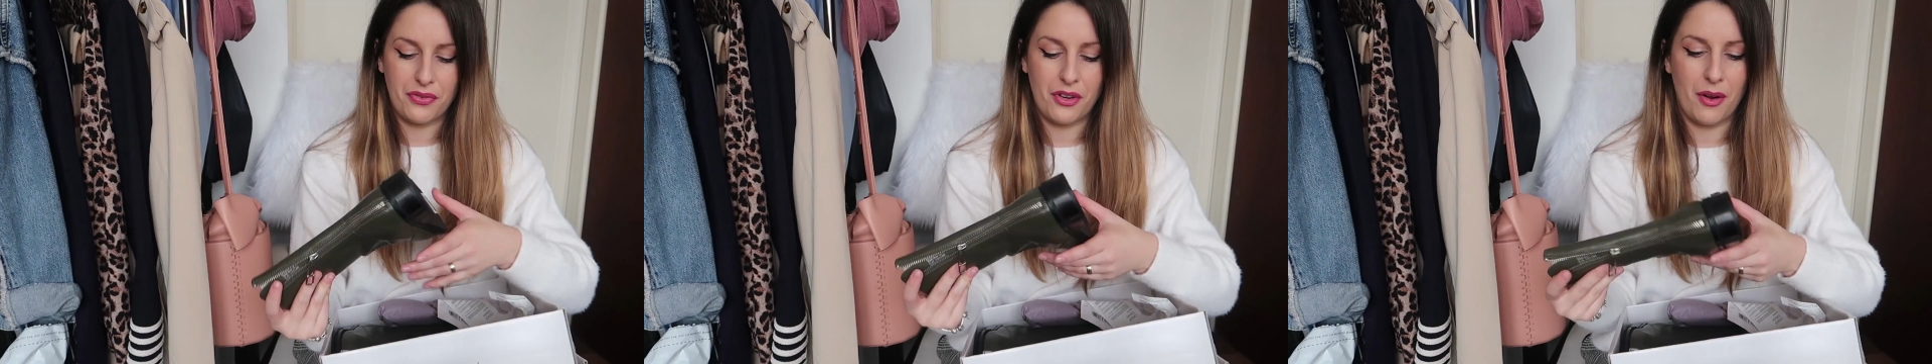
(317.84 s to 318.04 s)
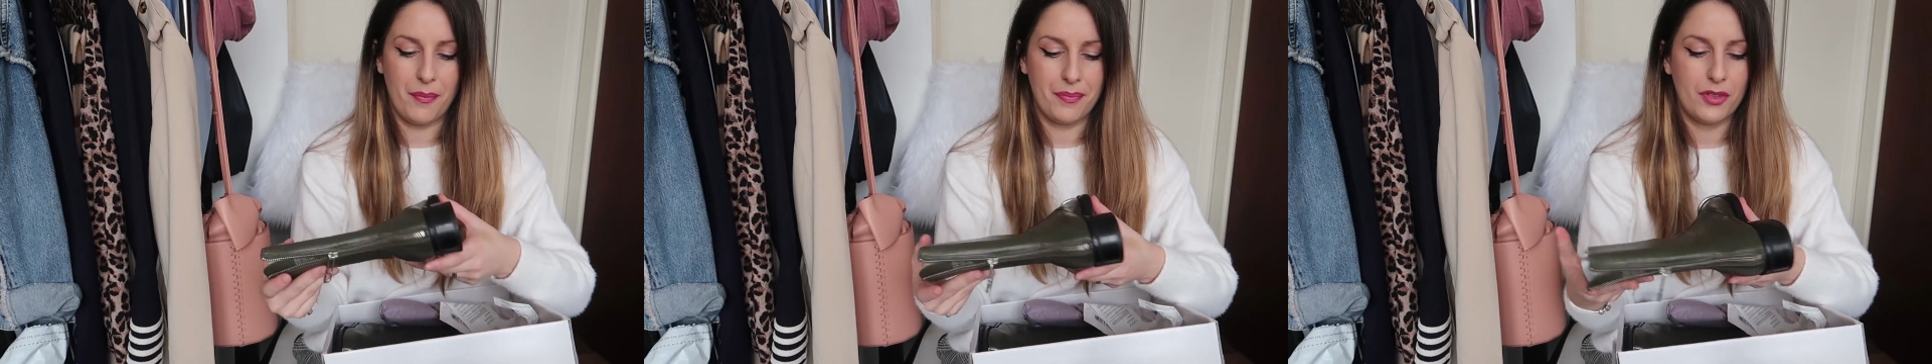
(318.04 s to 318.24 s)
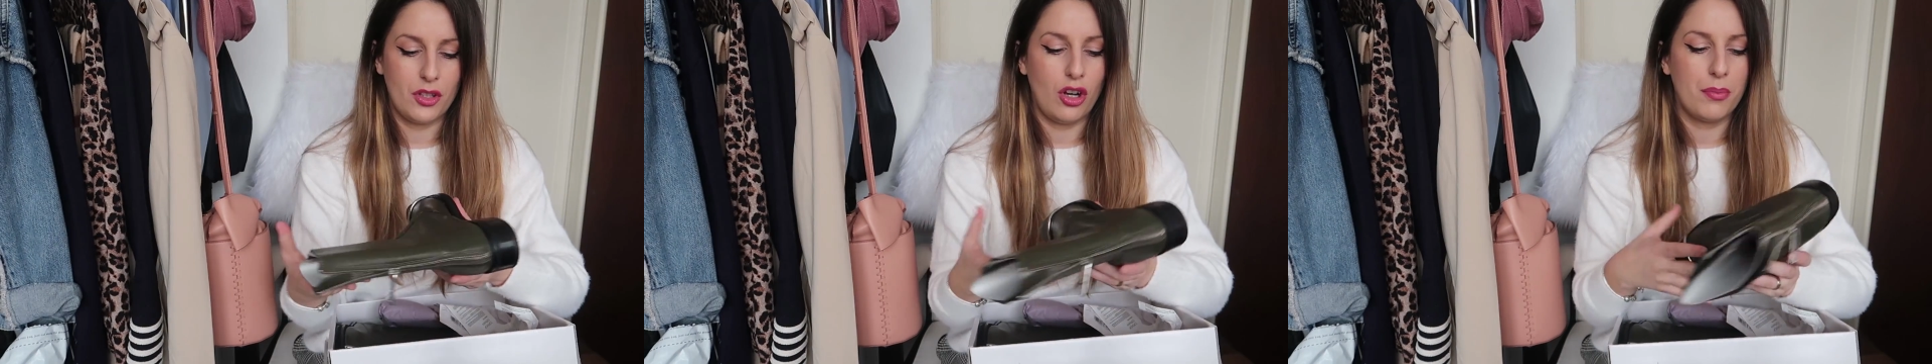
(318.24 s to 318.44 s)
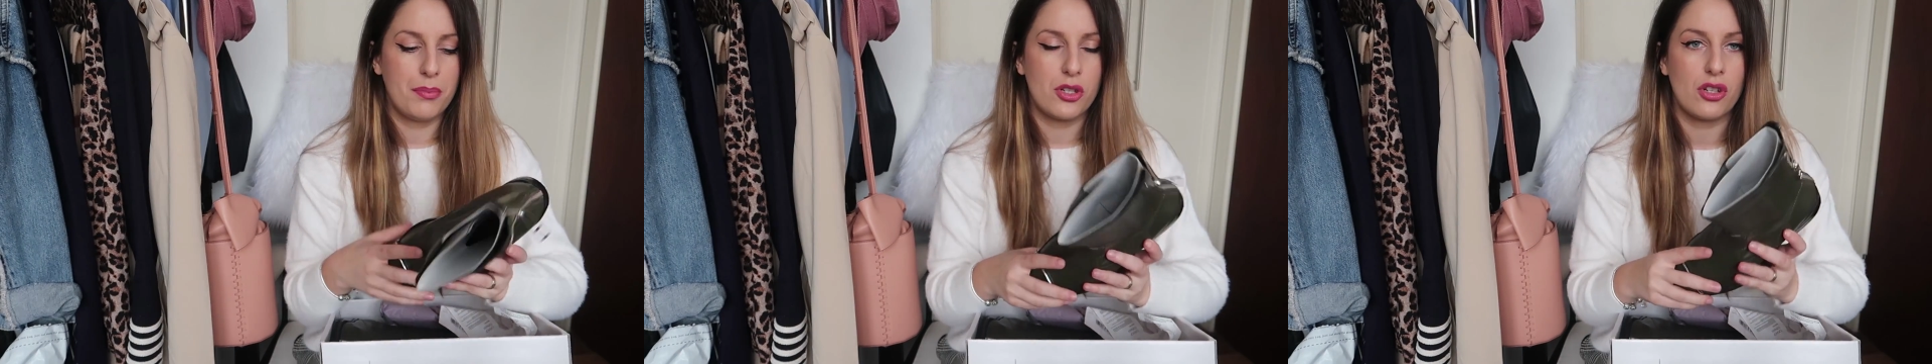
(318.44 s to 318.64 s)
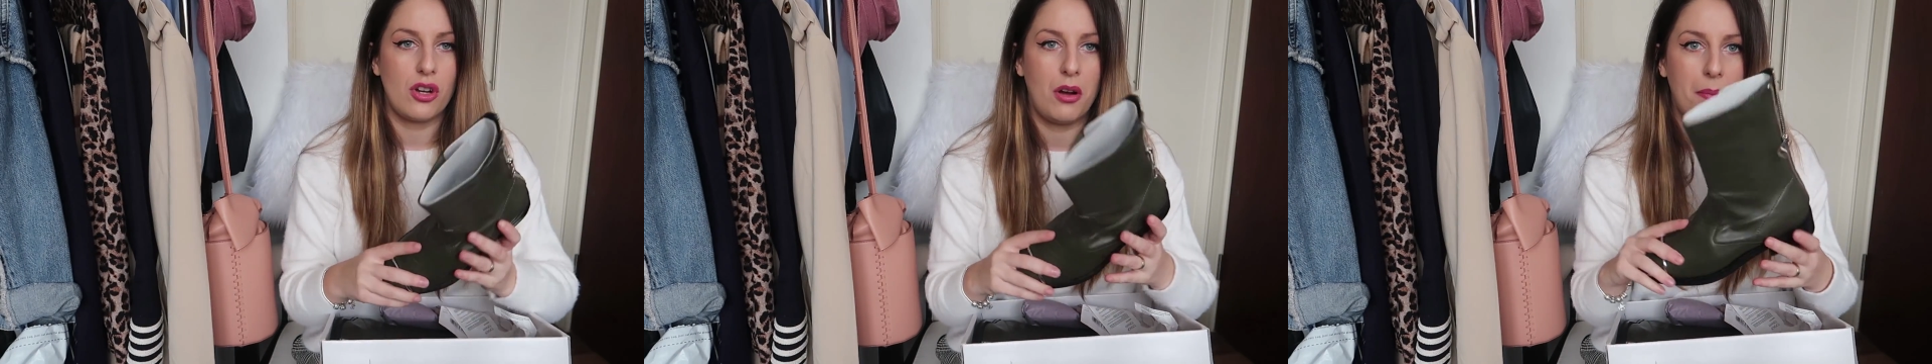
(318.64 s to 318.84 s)
from
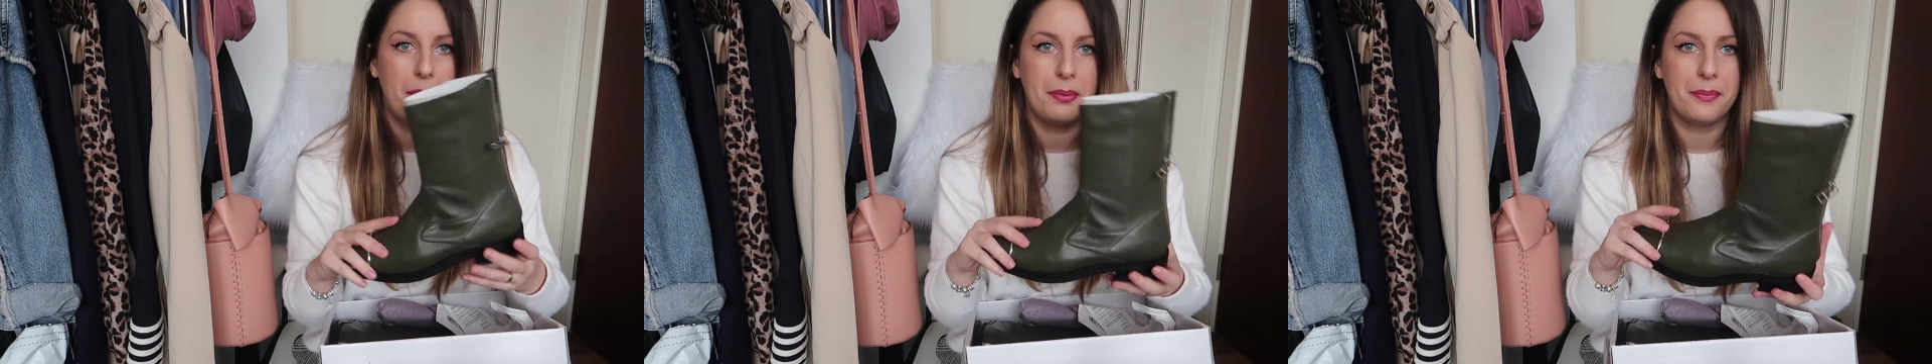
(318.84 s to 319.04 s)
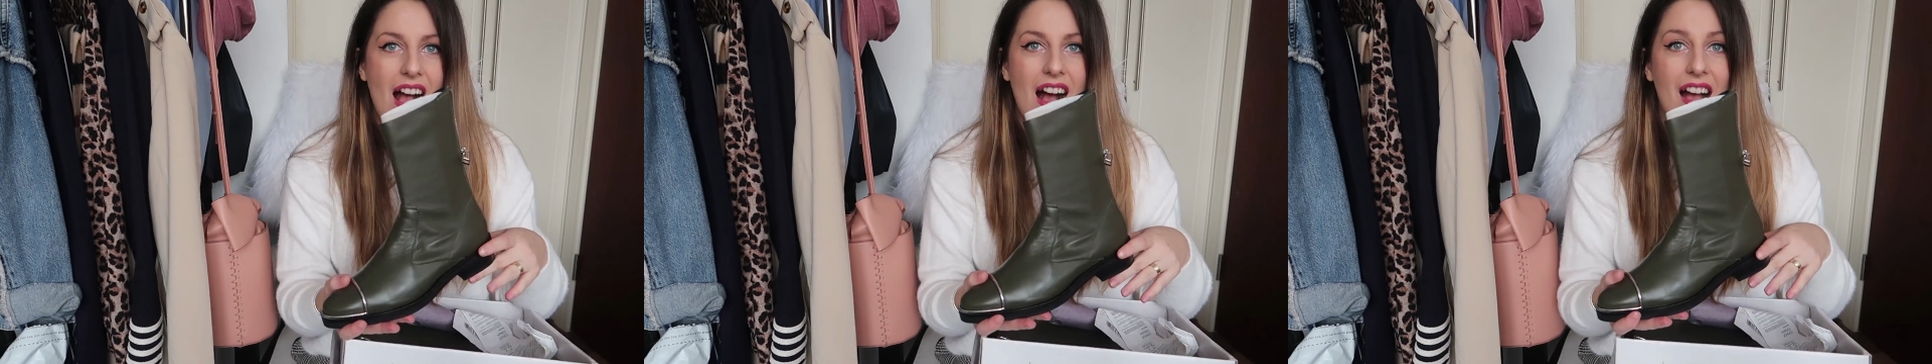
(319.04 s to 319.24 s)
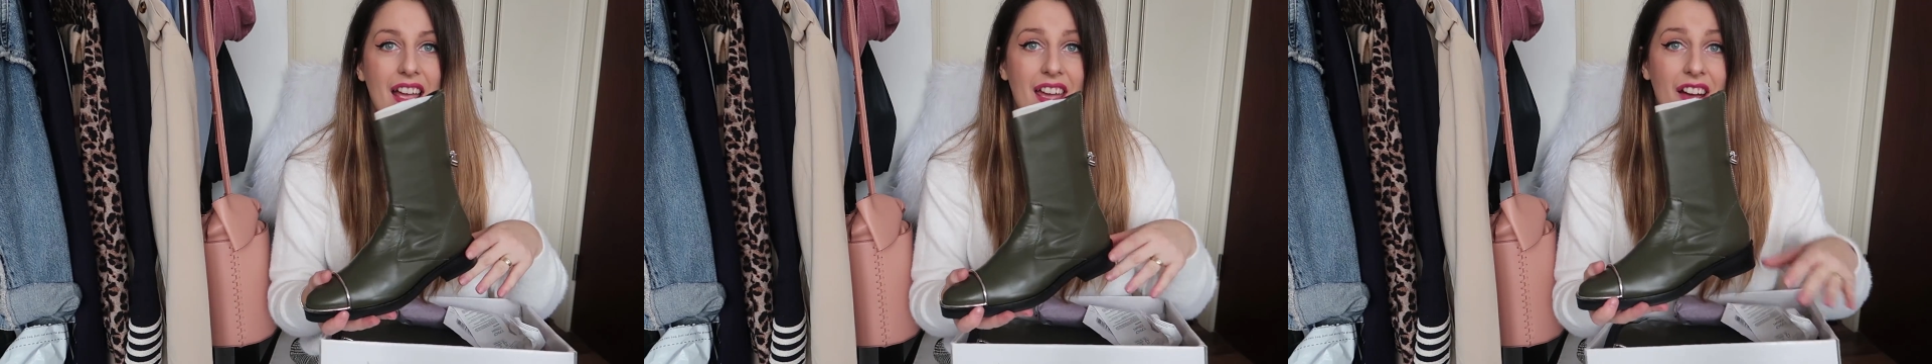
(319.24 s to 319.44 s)
Topshop. I